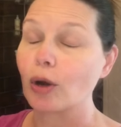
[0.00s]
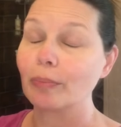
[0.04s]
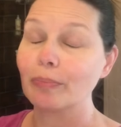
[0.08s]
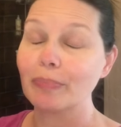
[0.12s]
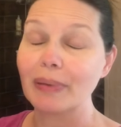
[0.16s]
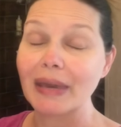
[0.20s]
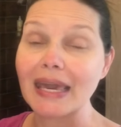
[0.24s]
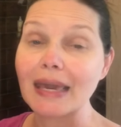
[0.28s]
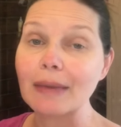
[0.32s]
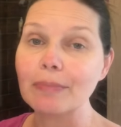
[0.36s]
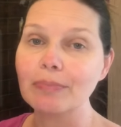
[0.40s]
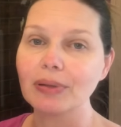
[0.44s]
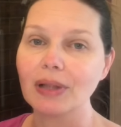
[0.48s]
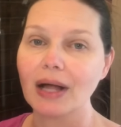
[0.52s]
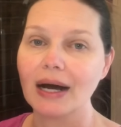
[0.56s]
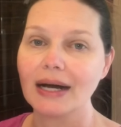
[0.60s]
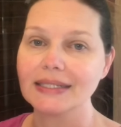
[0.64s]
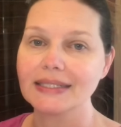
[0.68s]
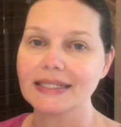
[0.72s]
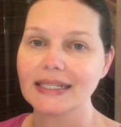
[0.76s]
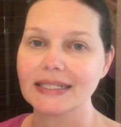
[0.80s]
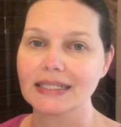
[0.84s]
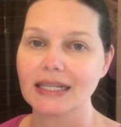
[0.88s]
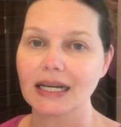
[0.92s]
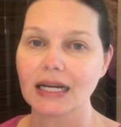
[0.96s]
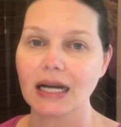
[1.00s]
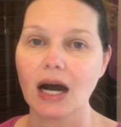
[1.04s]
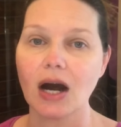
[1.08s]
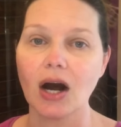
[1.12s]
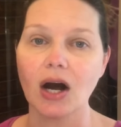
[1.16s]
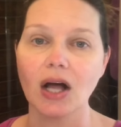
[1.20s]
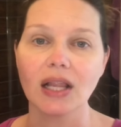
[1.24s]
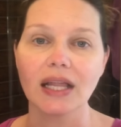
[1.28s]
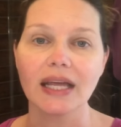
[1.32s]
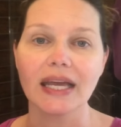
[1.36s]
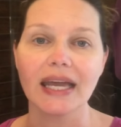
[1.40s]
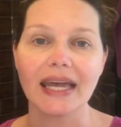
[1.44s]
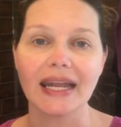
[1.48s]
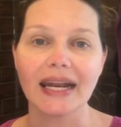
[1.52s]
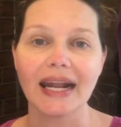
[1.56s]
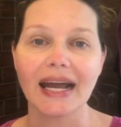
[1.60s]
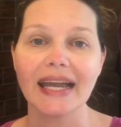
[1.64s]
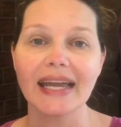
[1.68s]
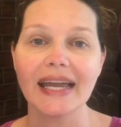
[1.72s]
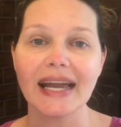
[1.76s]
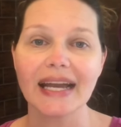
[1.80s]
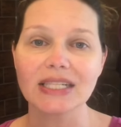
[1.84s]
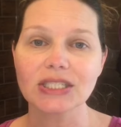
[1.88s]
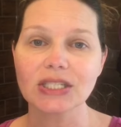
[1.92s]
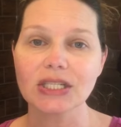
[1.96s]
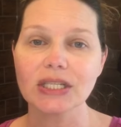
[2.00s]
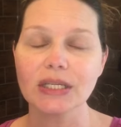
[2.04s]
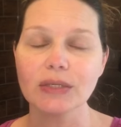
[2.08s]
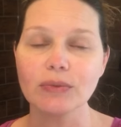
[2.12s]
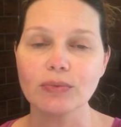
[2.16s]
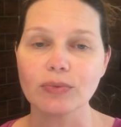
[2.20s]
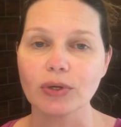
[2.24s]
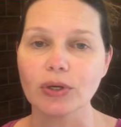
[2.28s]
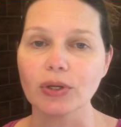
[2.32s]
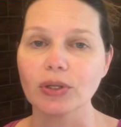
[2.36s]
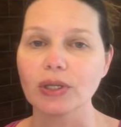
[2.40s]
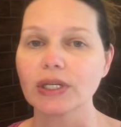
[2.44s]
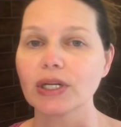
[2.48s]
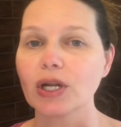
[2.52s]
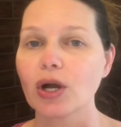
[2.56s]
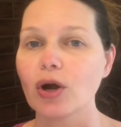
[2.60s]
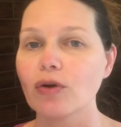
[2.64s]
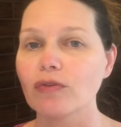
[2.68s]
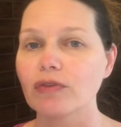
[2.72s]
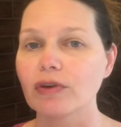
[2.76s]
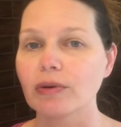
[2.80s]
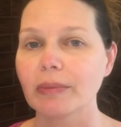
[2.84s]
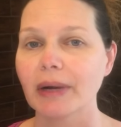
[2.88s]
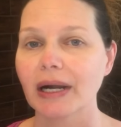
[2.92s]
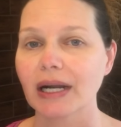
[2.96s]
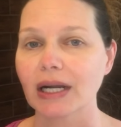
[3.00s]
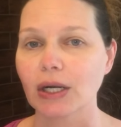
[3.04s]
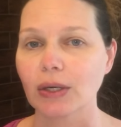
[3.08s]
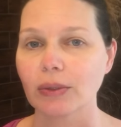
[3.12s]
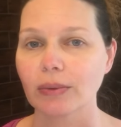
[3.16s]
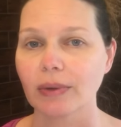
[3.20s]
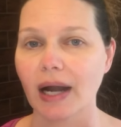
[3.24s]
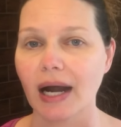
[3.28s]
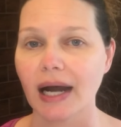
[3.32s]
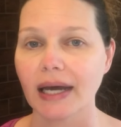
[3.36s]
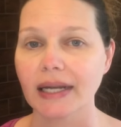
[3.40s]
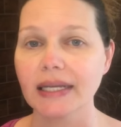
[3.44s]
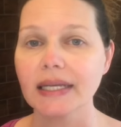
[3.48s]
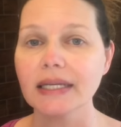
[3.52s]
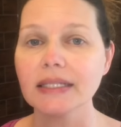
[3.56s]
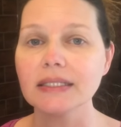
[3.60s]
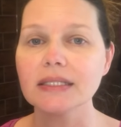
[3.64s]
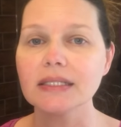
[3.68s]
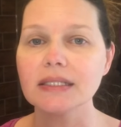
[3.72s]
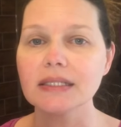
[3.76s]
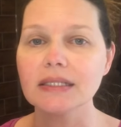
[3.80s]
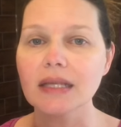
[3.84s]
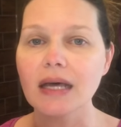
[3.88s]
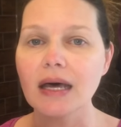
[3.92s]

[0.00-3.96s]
P Plus as I call it, and I actually roll it over my carotids.